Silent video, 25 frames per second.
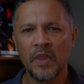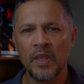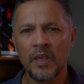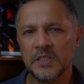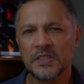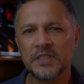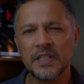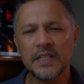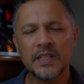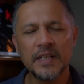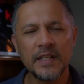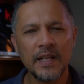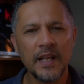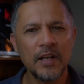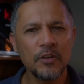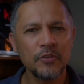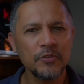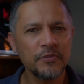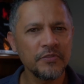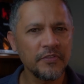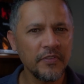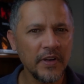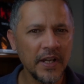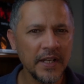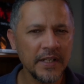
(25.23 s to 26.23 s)
Stick around
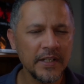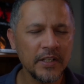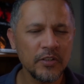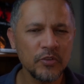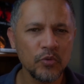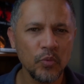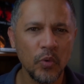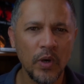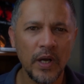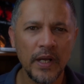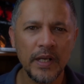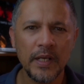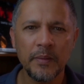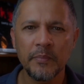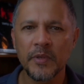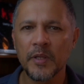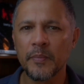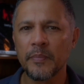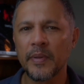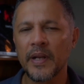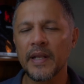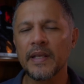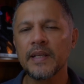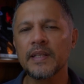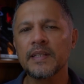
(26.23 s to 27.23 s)
to find out why. I'm going to
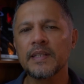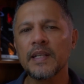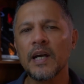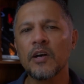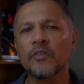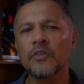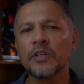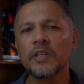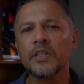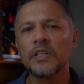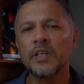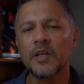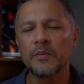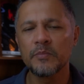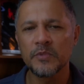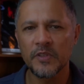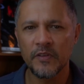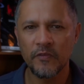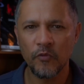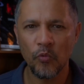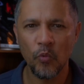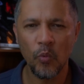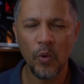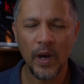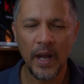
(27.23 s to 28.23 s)
break it down in terms
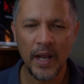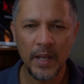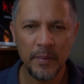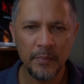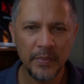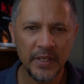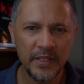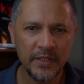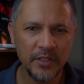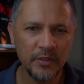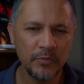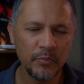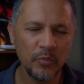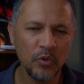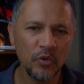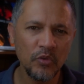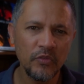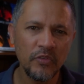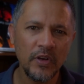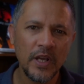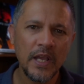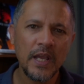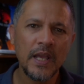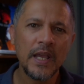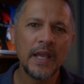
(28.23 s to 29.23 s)
of why I made the
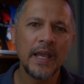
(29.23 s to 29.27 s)
move,